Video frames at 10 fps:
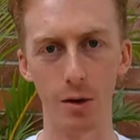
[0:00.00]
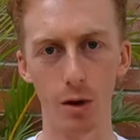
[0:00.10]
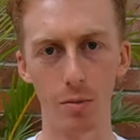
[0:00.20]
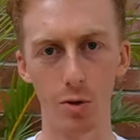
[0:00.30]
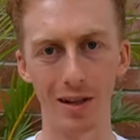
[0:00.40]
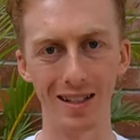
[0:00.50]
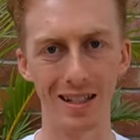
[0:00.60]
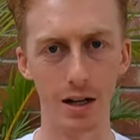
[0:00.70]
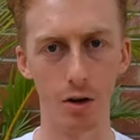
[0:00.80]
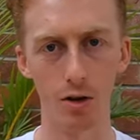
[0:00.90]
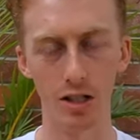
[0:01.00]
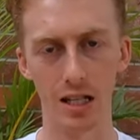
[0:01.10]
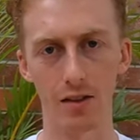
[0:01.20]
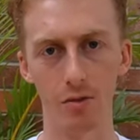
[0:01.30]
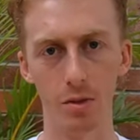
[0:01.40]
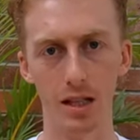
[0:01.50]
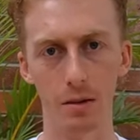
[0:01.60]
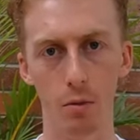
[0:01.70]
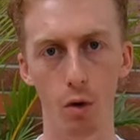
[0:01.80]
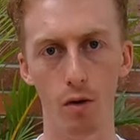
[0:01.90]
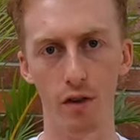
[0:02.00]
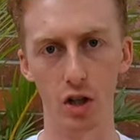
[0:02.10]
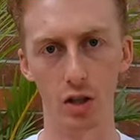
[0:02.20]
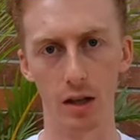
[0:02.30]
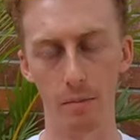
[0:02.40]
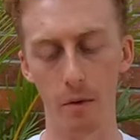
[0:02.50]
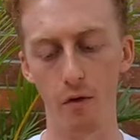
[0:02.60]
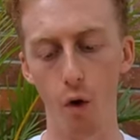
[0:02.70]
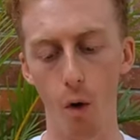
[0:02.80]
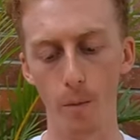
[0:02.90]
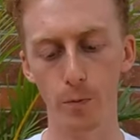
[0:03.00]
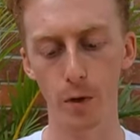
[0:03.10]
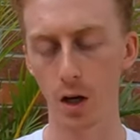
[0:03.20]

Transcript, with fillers: anywhere between 0 to 7% more efficient than before.